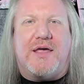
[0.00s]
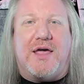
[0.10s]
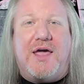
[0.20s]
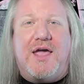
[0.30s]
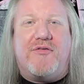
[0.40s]

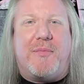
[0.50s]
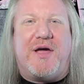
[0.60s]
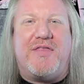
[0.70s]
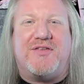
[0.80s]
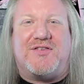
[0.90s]
Hey, hey,
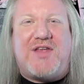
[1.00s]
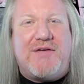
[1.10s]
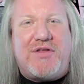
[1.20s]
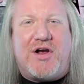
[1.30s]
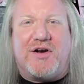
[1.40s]
everybody, this is
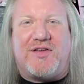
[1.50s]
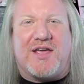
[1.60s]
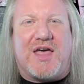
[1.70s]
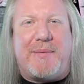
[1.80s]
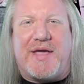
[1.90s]
David
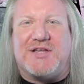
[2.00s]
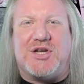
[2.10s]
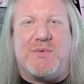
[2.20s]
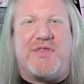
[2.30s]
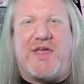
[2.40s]
Heretic coming at
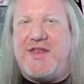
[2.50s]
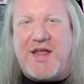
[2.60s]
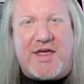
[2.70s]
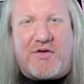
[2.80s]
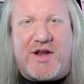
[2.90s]
you with
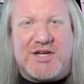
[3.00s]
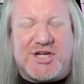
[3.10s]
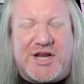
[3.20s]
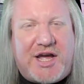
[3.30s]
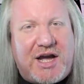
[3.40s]
another
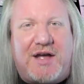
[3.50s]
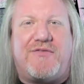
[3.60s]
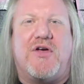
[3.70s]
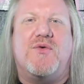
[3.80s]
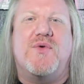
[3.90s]
edition
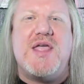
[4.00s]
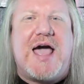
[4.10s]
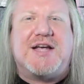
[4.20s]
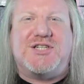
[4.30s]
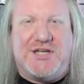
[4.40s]
of
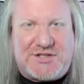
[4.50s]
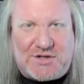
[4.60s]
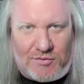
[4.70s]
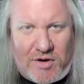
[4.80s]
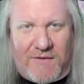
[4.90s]

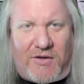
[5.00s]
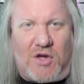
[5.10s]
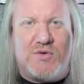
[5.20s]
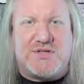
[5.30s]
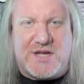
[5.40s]
Reactions,
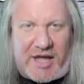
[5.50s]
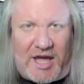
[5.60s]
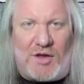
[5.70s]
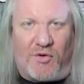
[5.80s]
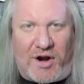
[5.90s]
Reviews,
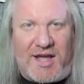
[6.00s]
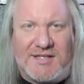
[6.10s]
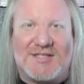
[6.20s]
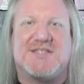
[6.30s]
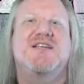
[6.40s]
and
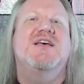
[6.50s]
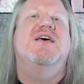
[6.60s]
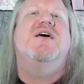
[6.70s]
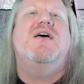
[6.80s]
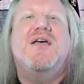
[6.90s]
Rants.
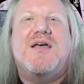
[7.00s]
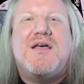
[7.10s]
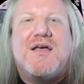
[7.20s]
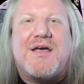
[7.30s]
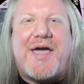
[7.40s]

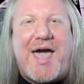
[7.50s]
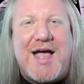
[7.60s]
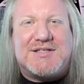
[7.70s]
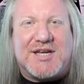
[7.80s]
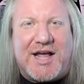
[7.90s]

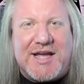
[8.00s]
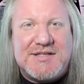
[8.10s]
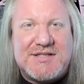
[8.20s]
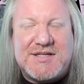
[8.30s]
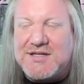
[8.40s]
And uh,
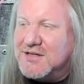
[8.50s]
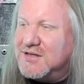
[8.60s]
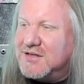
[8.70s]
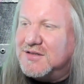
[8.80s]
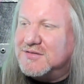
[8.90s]
tonight.
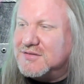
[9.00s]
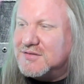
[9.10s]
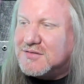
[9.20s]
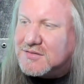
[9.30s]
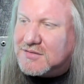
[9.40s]

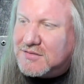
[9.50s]
Tonight.